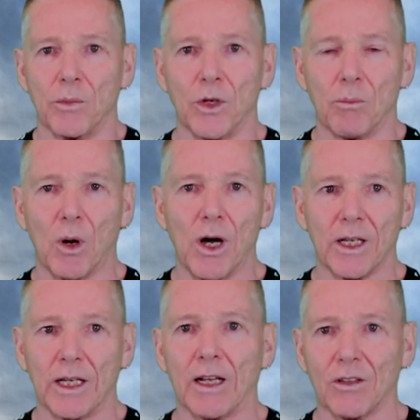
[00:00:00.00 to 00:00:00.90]
your
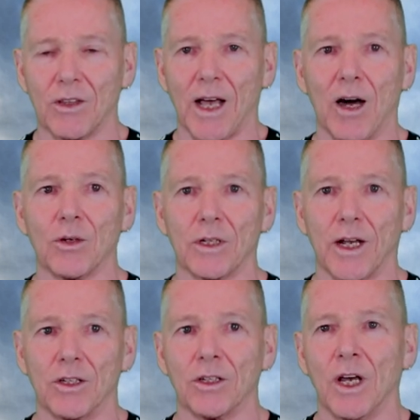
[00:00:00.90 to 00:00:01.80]
body into the outer
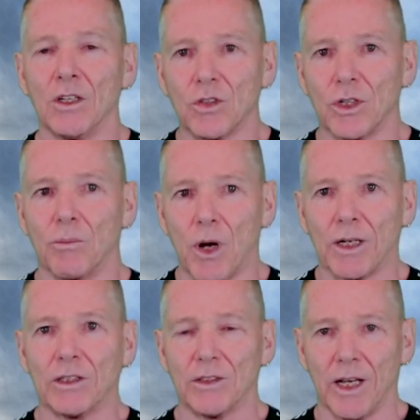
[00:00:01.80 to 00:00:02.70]
layers so your
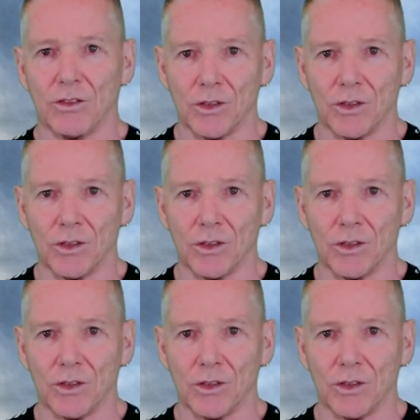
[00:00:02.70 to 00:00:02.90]
body stays,